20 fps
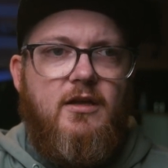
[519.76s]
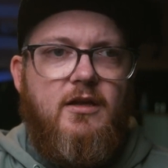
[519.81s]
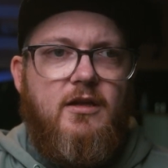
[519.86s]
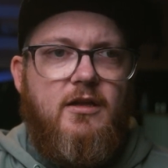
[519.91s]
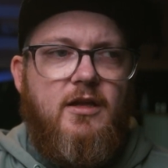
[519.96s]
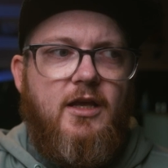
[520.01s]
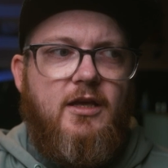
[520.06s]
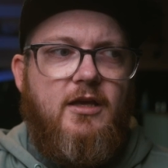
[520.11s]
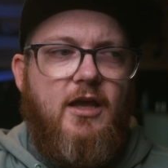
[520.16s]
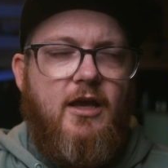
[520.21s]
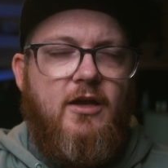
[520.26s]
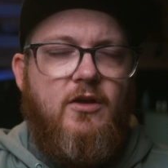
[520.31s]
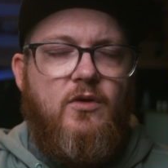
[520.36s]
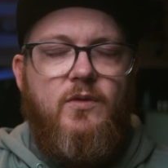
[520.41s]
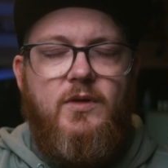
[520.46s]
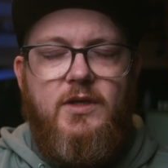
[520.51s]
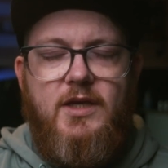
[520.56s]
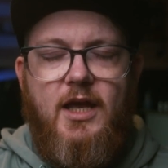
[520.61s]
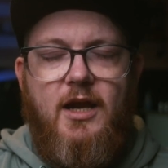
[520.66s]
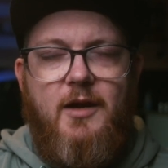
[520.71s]
I can
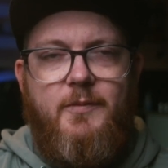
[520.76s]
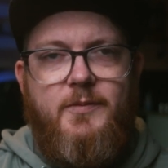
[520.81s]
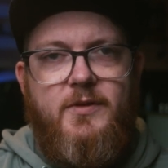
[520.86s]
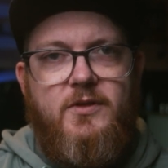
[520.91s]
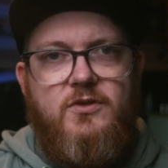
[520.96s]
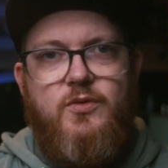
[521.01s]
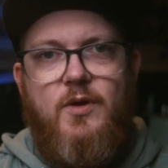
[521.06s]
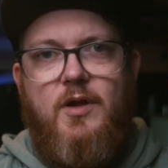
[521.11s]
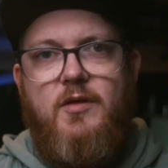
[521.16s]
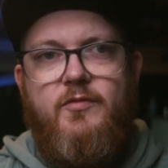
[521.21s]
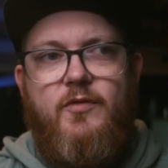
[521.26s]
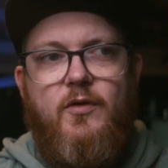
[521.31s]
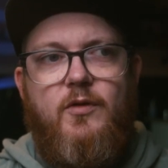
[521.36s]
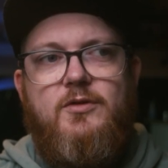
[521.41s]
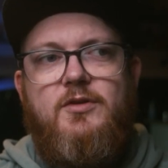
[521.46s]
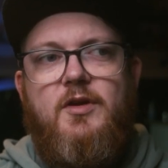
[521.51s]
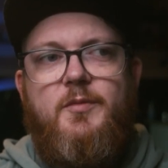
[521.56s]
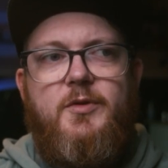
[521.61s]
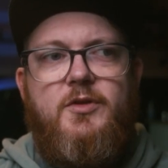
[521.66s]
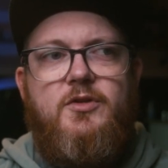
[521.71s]
only get it up to 12
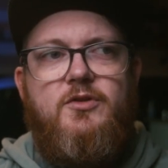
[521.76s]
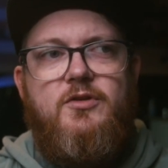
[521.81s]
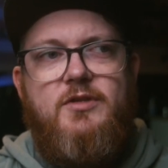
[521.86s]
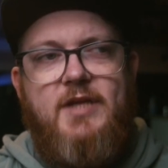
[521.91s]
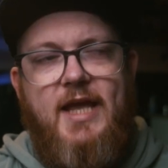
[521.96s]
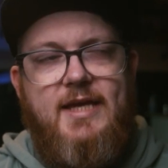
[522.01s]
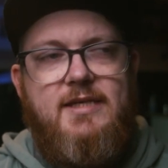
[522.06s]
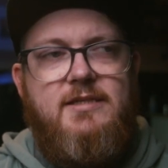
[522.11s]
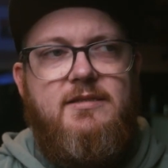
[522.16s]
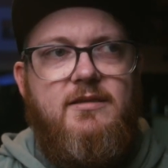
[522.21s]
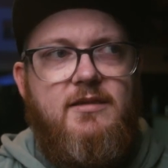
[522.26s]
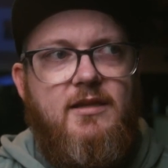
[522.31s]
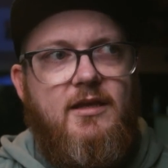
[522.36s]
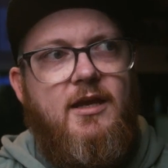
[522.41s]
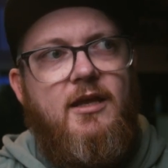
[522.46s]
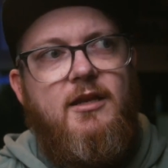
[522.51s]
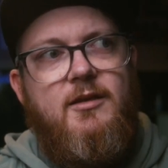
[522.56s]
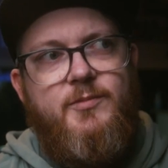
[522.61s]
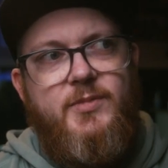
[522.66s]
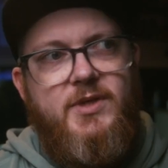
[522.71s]
volts. So I've been testing the
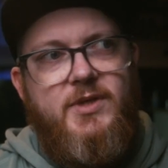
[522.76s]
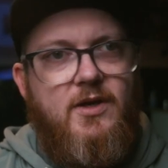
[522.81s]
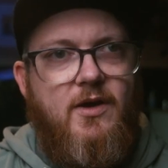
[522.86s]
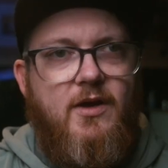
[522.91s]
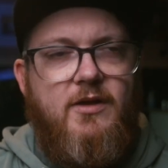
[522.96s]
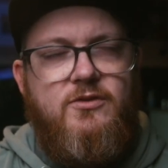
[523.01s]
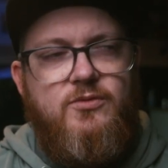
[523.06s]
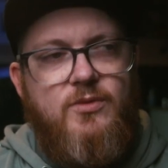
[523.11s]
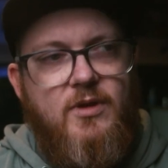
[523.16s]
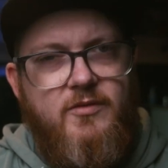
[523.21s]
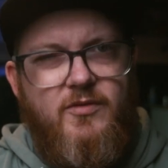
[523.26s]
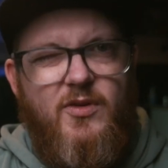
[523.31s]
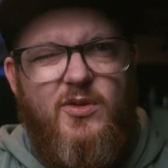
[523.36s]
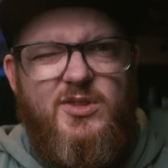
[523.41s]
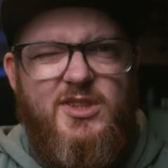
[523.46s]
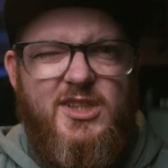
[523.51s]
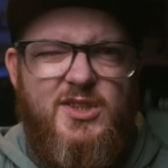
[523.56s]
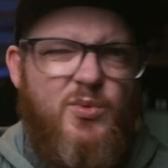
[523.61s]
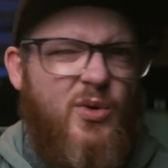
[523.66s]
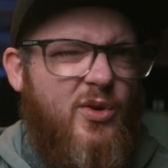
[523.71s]
Killer Bee at 12
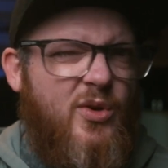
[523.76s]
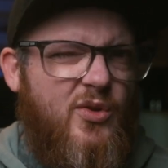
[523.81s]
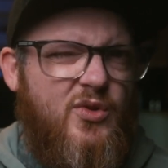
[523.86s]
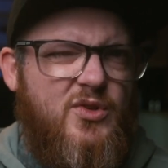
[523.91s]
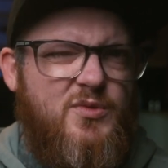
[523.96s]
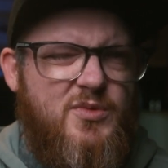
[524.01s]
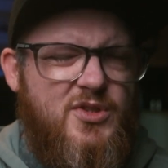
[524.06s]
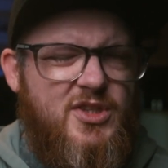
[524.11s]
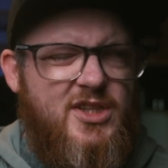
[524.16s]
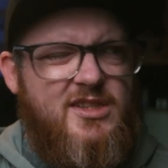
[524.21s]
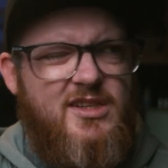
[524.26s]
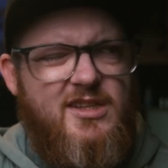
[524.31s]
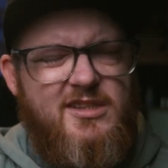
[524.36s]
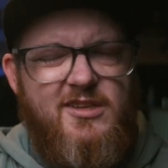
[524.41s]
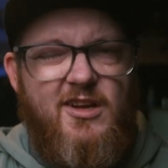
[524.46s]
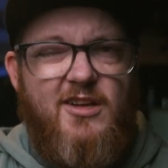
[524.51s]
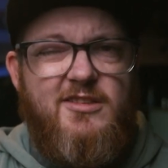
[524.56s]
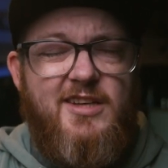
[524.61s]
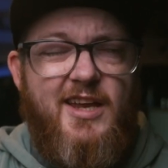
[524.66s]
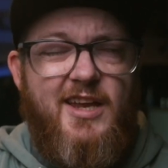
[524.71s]
volts. It's one of those machines that
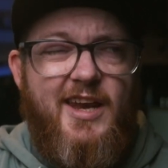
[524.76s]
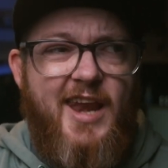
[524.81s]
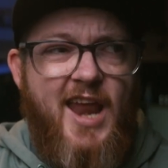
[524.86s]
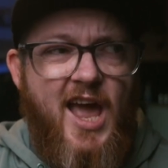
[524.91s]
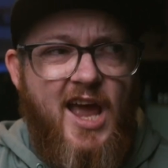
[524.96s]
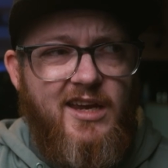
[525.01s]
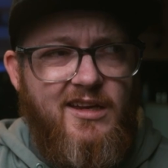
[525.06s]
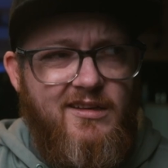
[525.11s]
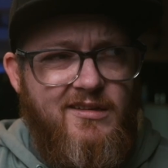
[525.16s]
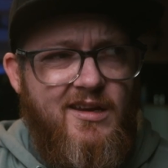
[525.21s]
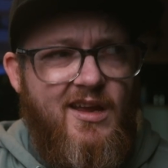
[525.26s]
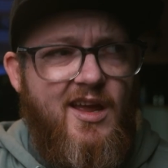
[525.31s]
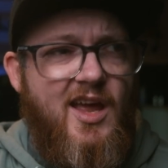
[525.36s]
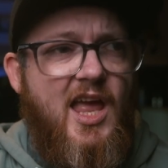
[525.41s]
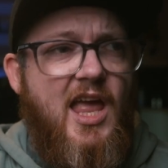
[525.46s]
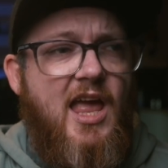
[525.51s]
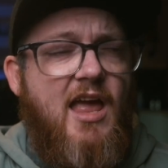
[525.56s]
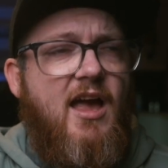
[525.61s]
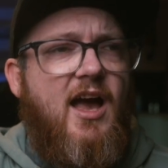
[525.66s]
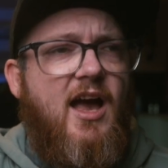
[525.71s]
starts at 9,
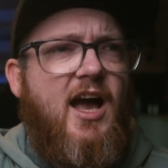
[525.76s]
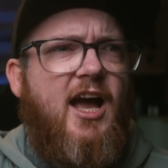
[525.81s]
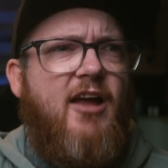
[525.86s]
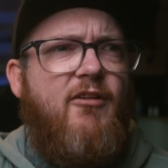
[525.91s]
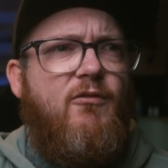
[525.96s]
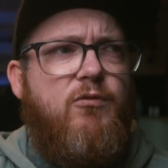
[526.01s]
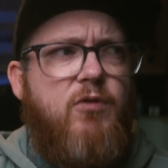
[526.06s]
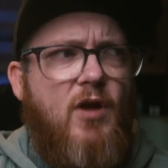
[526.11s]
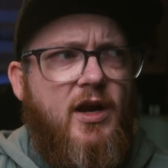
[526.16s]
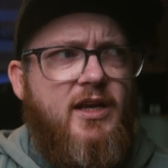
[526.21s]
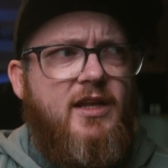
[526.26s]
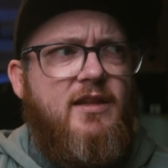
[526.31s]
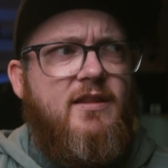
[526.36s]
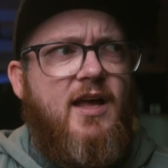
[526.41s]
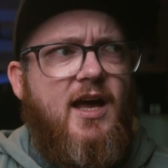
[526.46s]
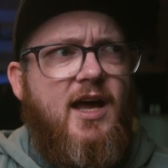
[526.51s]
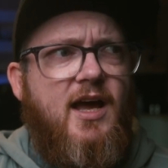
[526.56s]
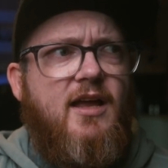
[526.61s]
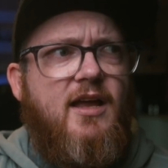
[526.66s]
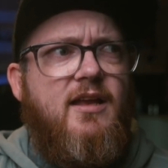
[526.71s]
and running
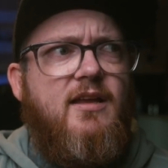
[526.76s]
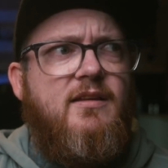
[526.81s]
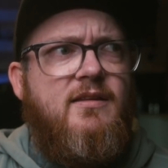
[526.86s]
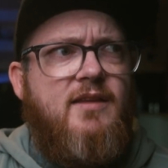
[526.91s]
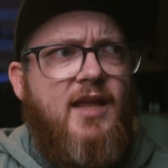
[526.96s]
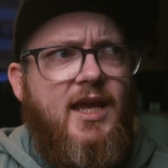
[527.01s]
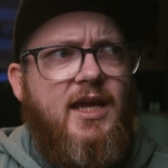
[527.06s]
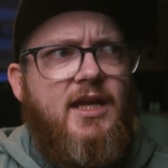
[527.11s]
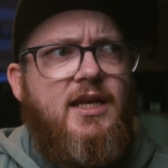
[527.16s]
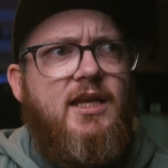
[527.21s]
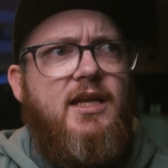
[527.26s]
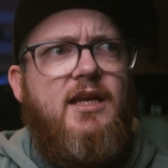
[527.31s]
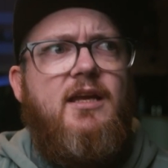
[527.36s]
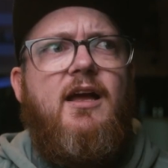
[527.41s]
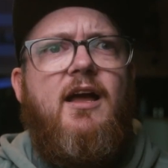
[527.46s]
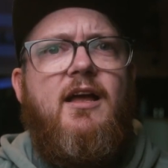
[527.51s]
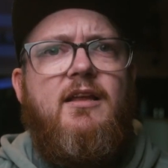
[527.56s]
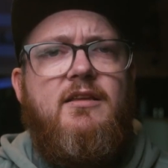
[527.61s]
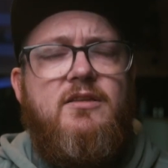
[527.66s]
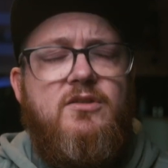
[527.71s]
that daily
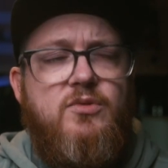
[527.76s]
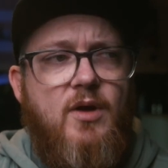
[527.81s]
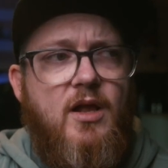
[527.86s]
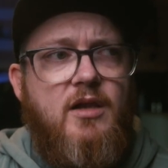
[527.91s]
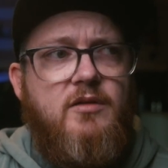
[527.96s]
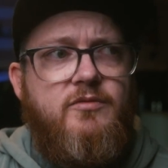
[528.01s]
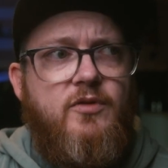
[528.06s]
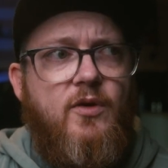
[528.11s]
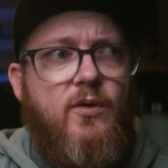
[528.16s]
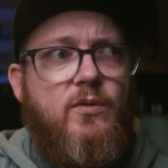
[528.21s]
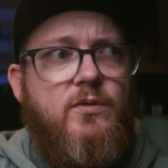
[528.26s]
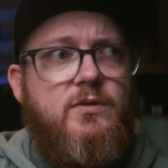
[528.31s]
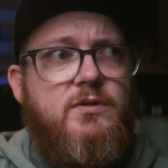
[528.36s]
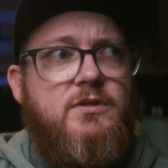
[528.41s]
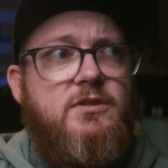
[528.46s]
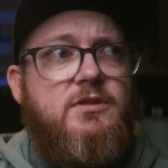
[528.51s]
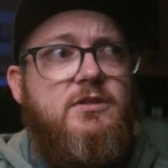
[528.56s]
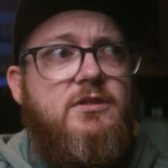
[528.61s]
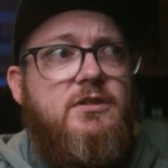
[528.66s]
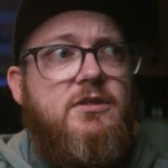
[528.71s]
at 12
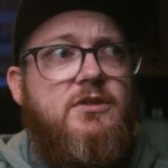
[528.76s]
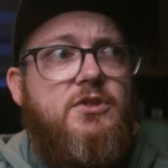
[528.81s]
volts,